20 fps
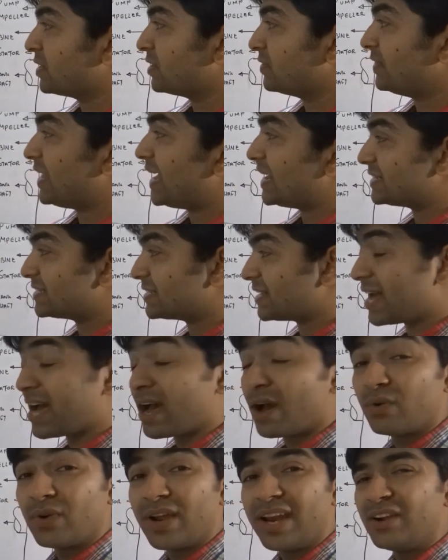That's
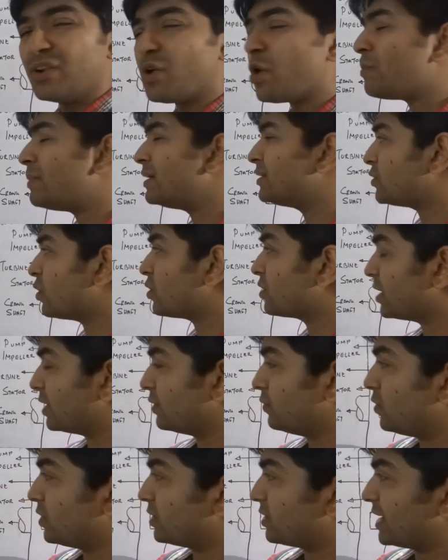how a normal torque
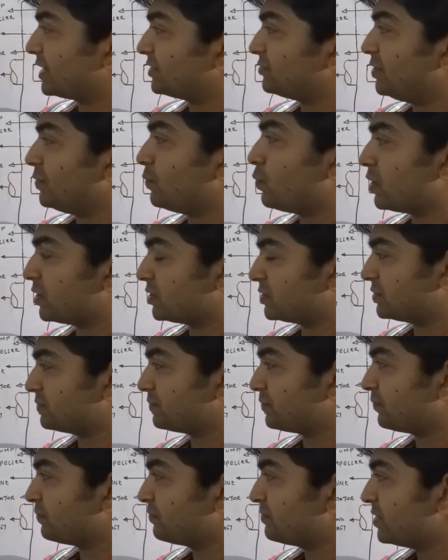converter actually
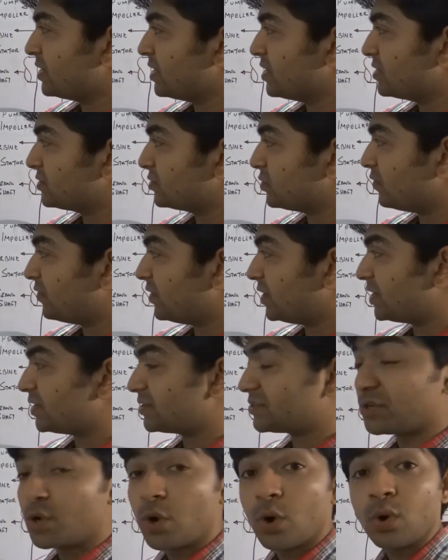works. So there
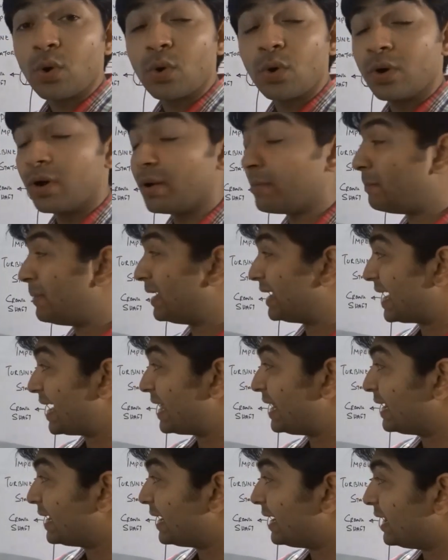is no
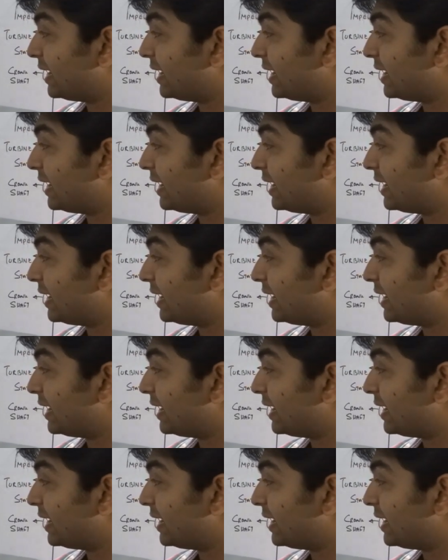mechanical